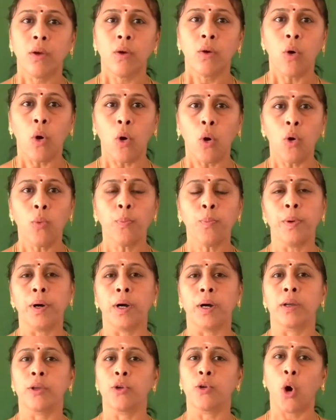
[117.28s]
hope
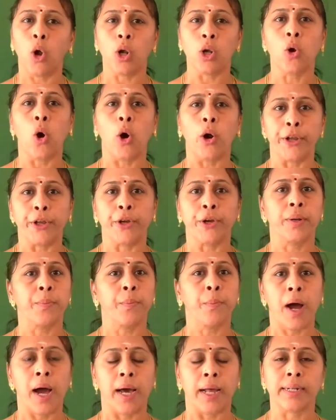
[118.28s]
you all got your
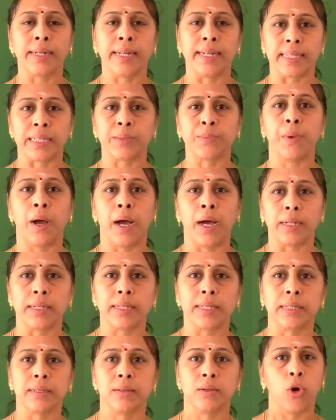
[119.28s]
test marks.